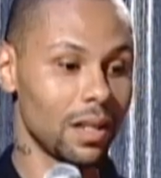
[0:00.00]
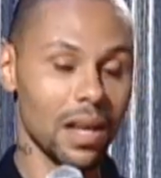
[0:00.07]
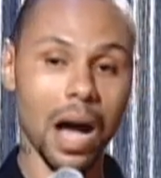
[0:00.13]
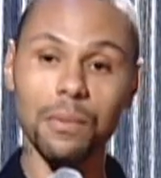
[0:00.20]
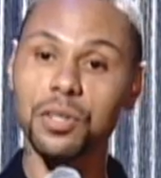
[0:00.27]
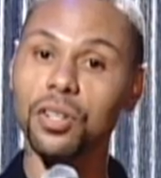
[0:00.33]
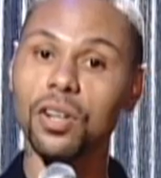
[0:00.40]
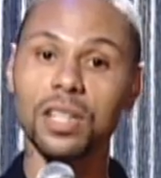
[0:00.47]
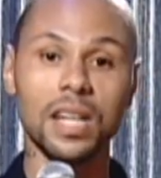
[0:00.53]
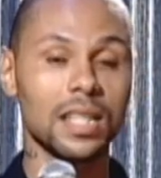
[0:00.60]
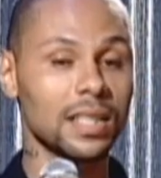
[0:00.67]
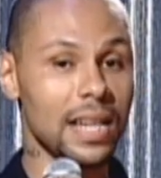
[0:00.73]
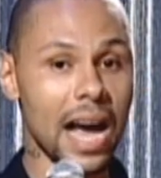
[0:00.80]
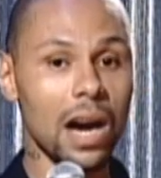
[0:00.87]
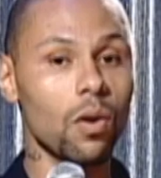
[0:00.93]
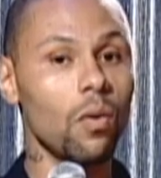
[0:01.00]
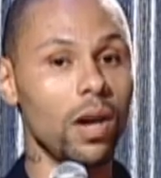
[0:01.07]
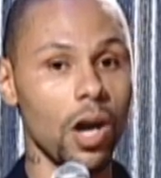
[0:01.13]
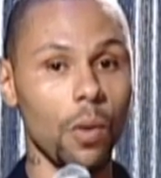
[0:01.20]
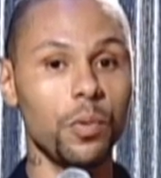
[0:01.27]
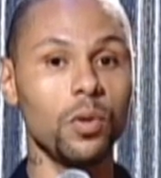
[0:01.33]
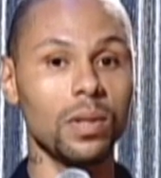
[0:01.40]
I'm serious, it's not gonna
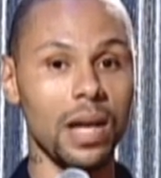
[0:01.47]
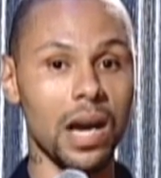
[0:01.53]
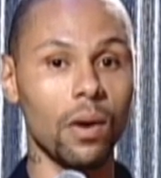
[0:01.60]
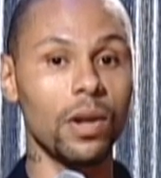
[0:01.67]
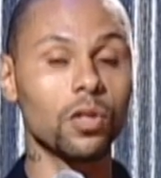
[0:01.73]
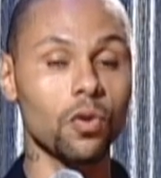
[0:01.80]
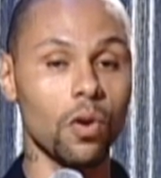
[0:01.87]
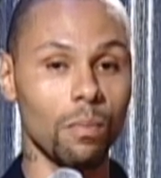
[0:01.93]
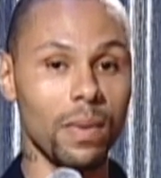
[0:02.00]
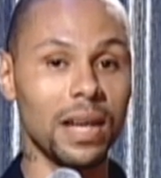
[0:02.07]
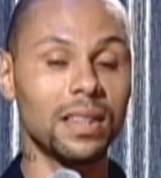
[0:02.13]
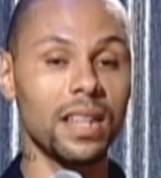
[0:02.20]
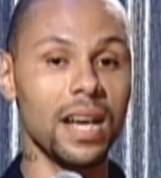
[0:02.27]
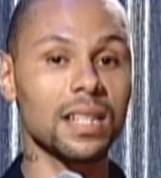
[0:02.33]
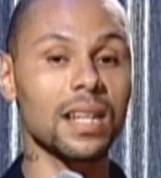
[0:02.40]
help you now, and it's gonna make things